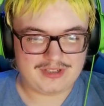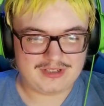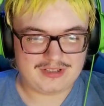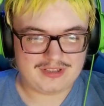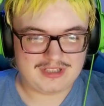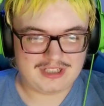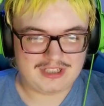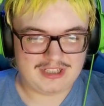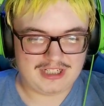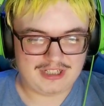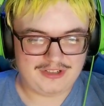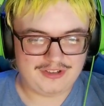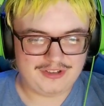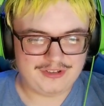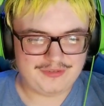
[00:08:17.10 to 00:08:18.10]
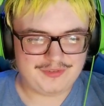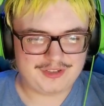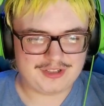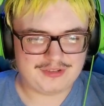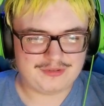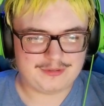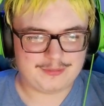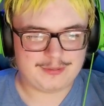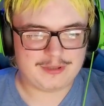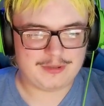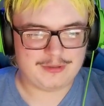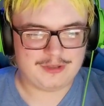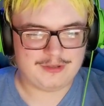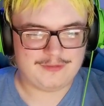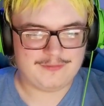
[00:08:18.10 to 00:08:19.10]
I don't know if you could do a pit
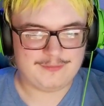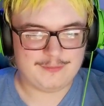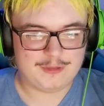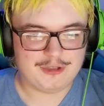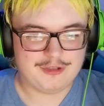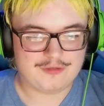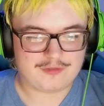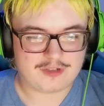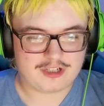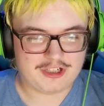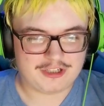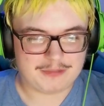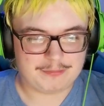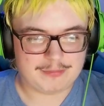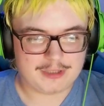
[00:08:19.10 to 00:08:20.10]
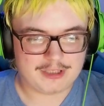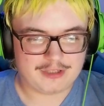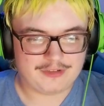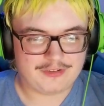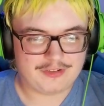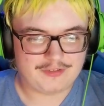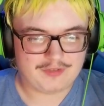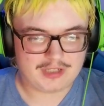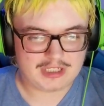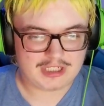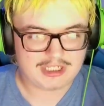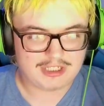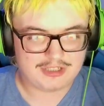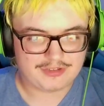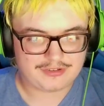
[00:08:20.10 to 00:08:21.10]
maneuver on a bus. If you
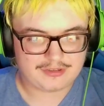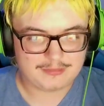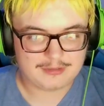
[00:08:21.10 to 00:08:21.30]
can, it's gonna be.